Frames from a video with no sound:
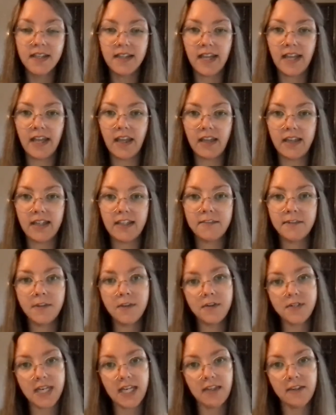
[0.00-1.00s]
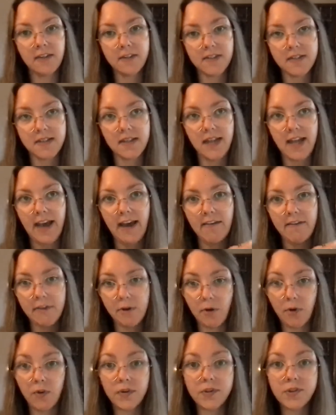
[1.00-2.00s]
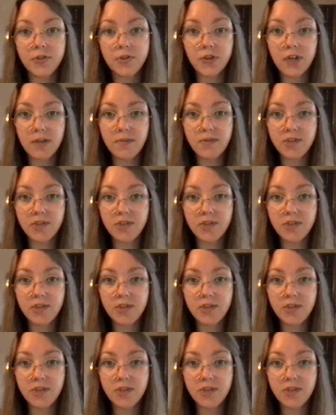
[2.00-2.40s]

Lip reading: And even though Taylor doesn't have the whole stream,